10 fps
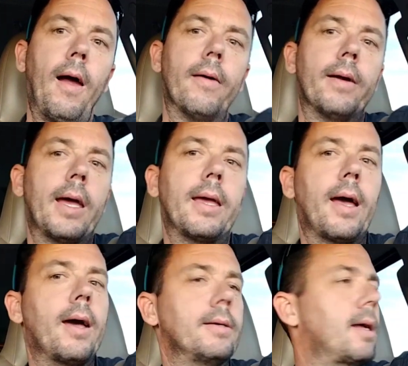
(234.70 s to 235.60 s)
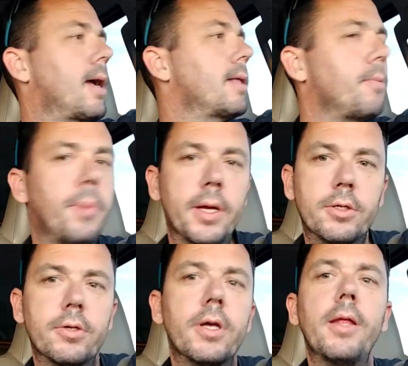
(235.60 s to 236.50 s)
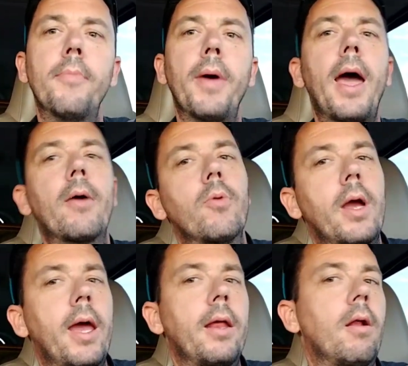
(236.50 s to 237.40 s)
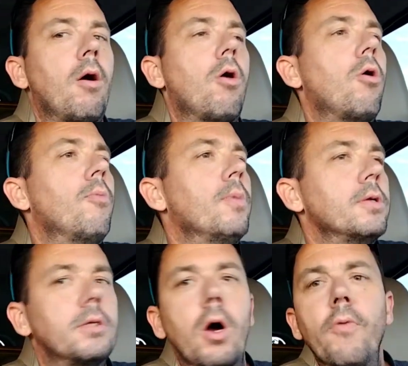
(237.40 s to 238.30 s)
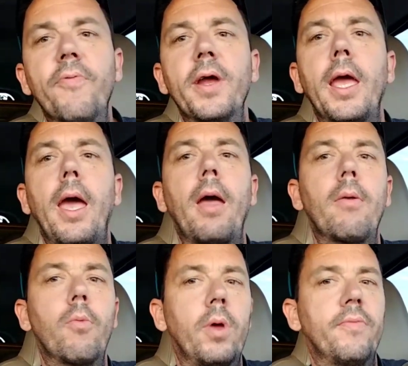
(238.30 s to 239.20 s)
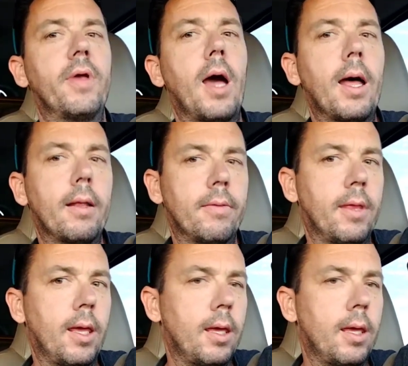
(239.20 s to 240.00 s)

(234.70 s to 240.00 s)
Alright guys, I got the picture in the back. We're headed home. Don't forget, we've got